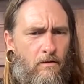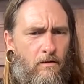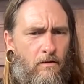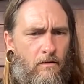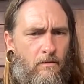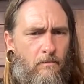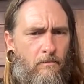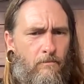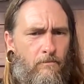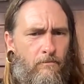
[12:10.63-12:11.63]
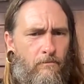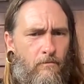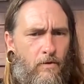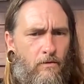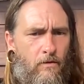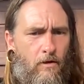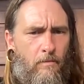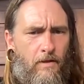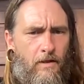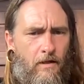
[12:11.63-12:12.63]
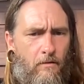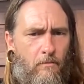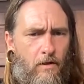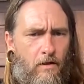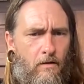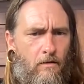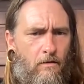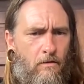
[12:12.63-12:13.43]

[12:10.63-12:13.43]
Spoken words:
I'll talk about that in a minute.